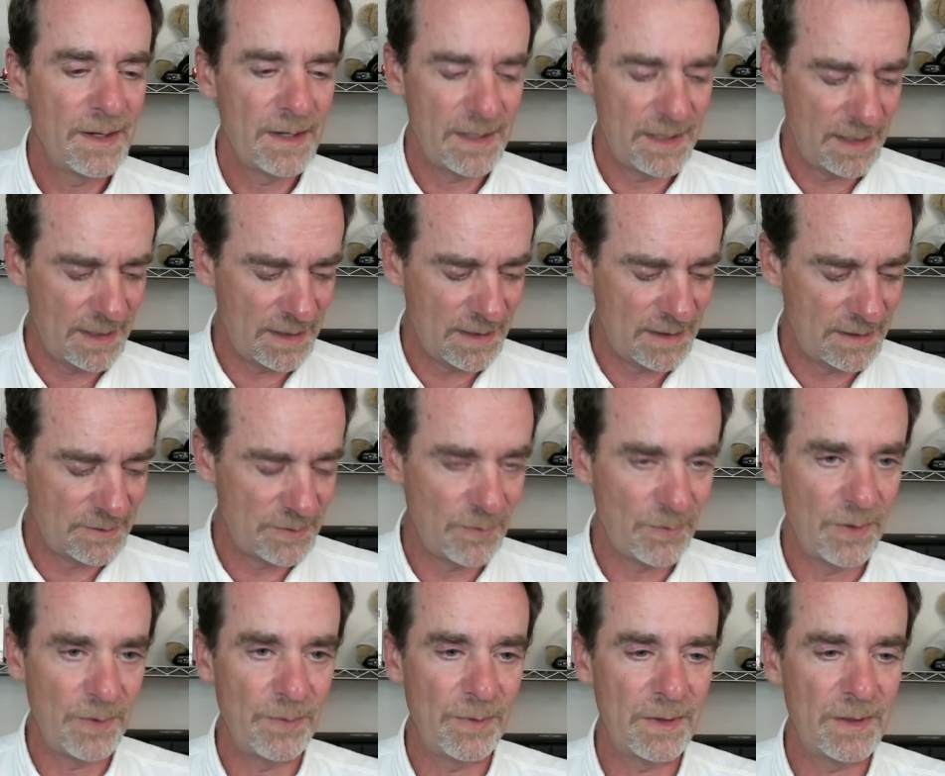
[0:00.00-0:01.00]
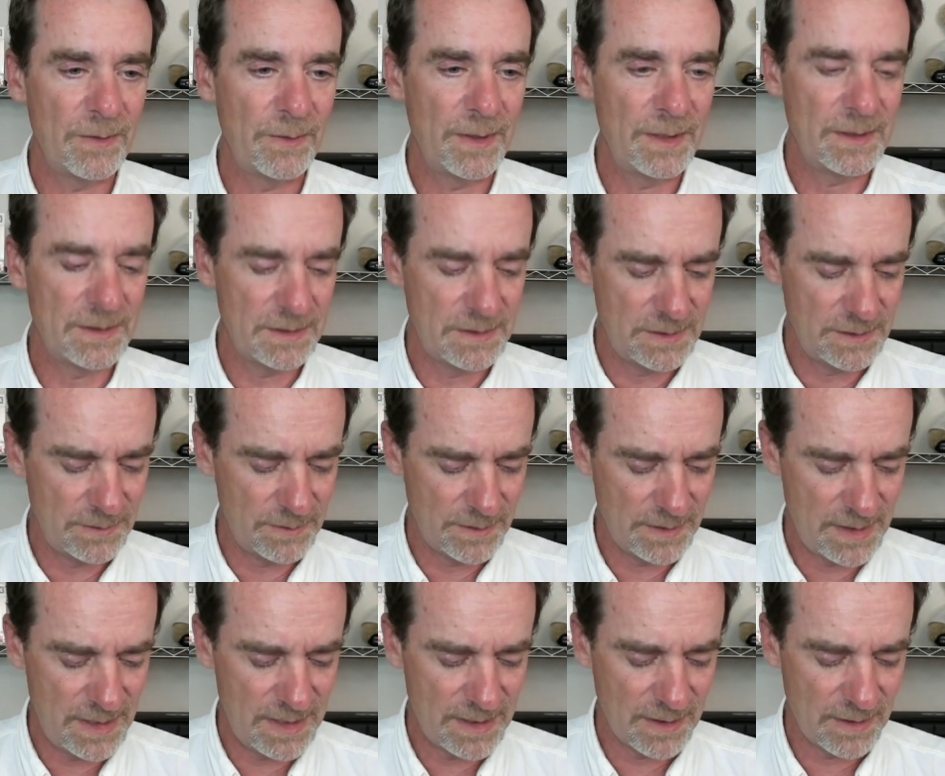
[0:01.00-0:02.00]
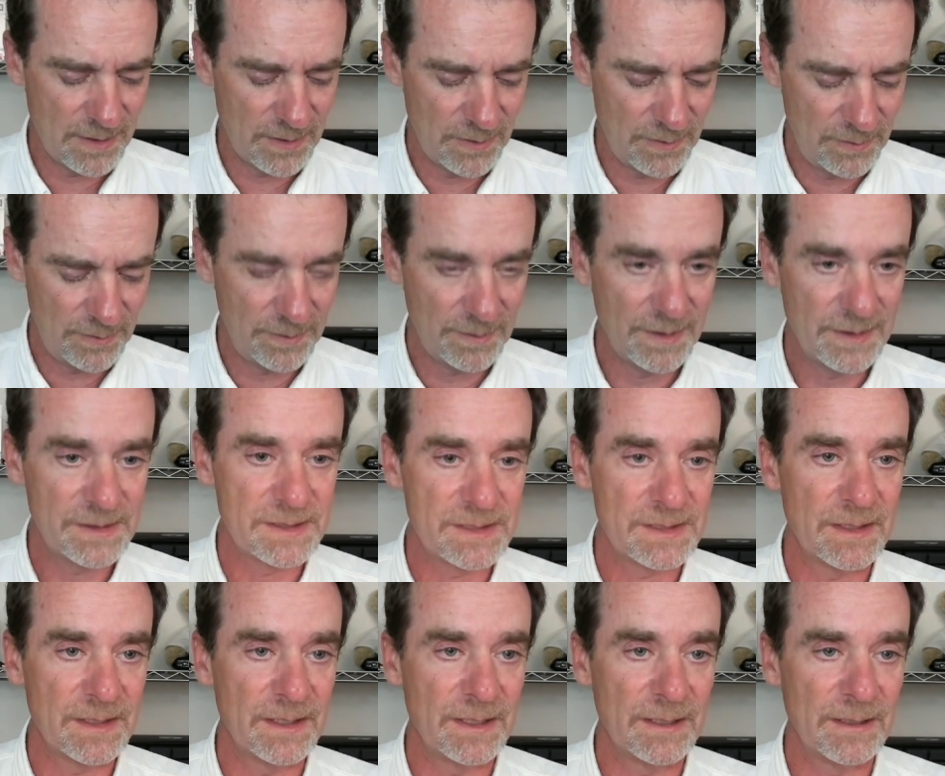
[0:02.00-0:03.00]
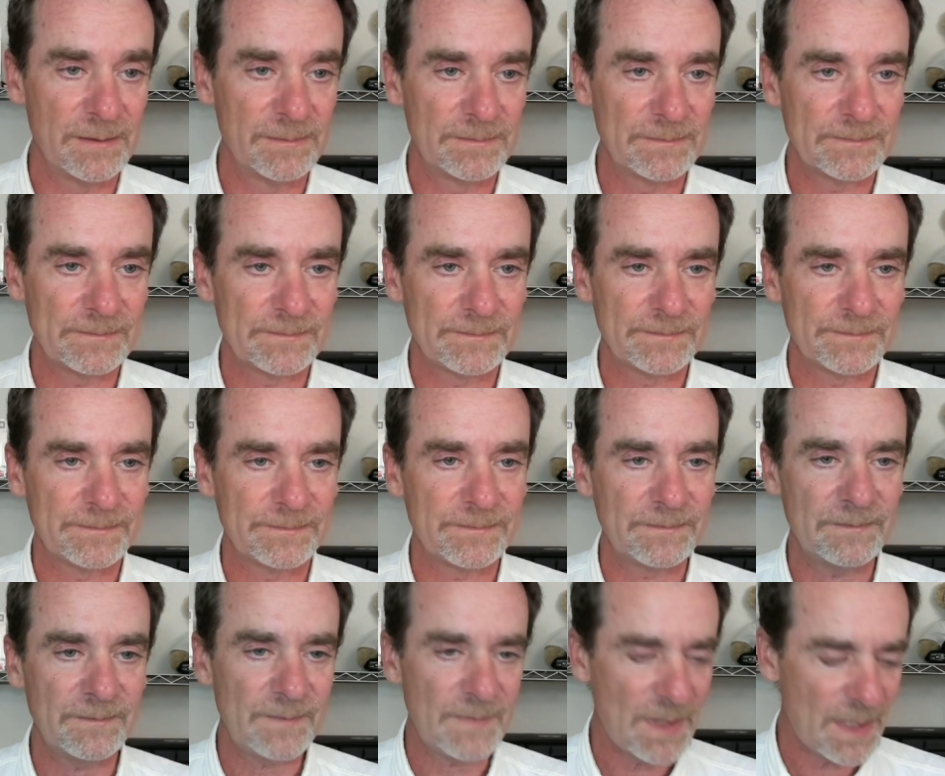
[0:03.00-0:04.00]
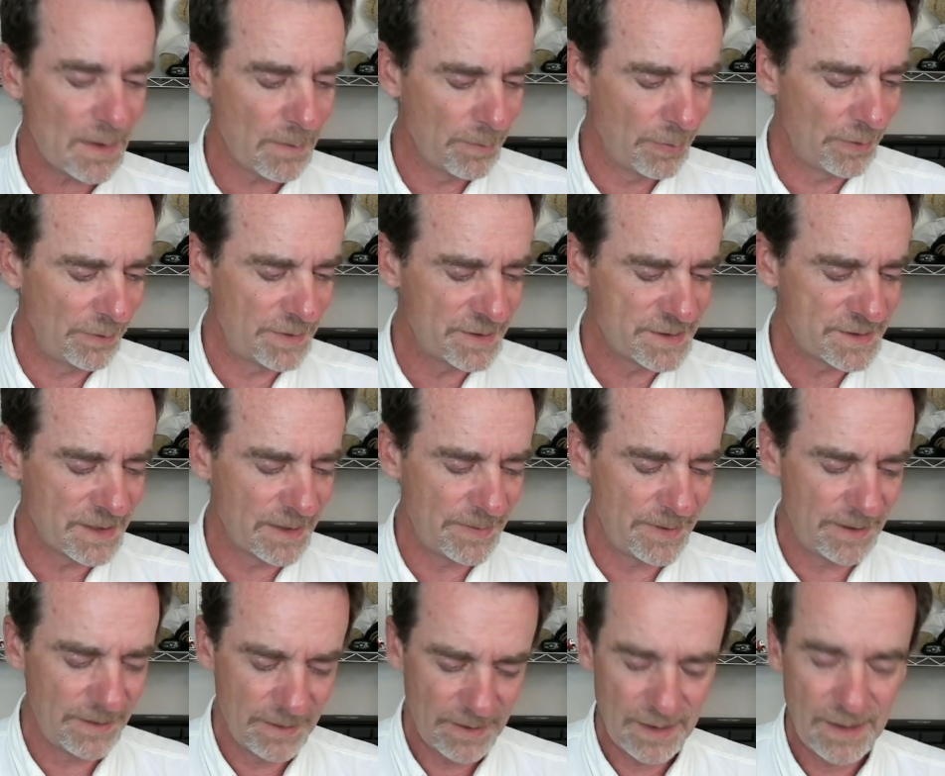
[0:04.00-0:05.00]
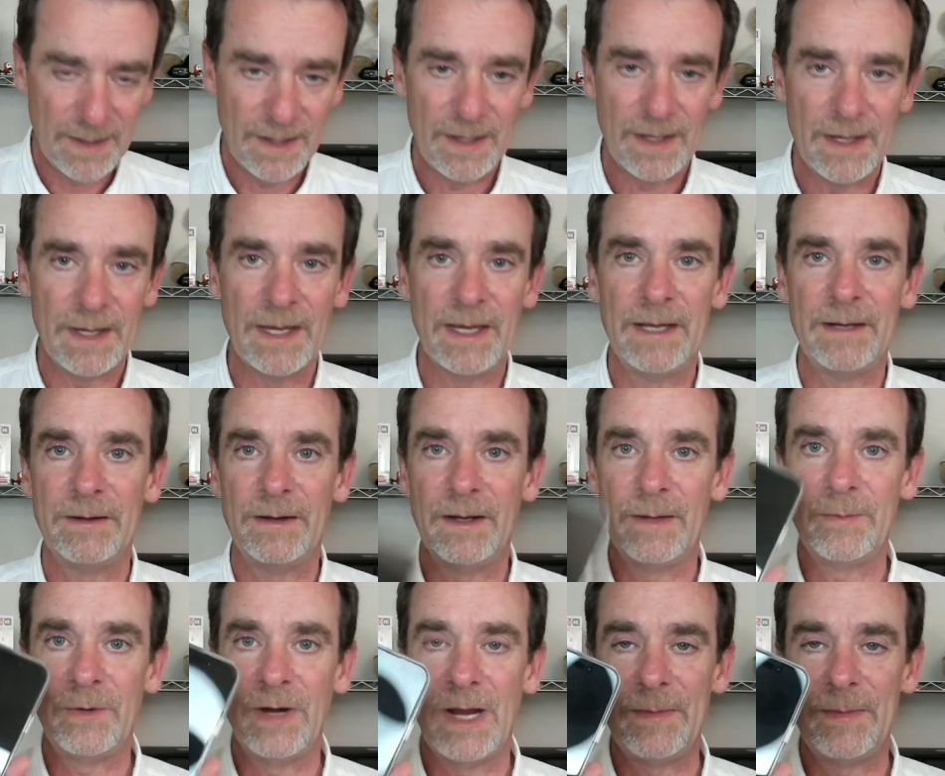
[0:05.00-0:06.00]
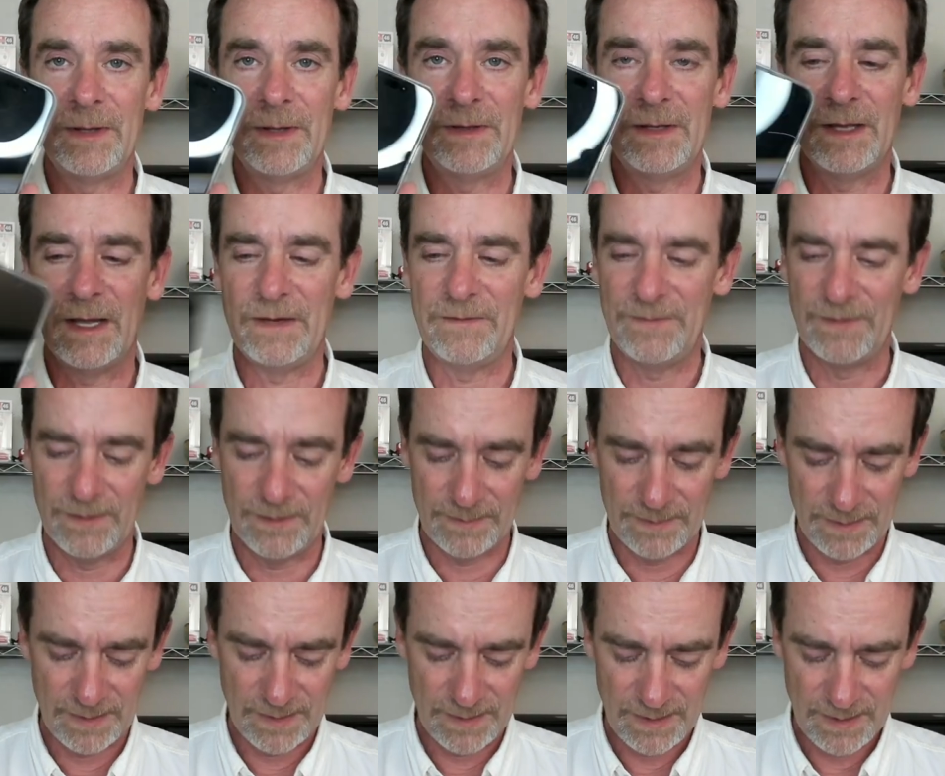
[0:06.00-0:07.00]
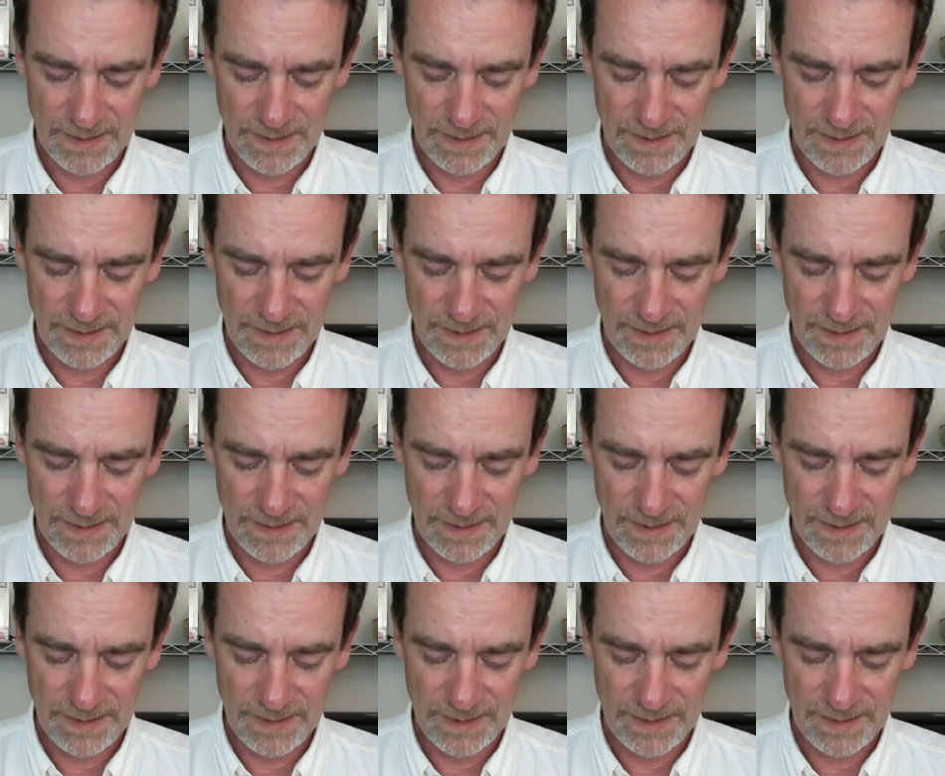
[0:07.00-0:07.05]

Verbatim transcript: And what we're going to do now, let's pull this up here, and I'm grabbing the iPhone,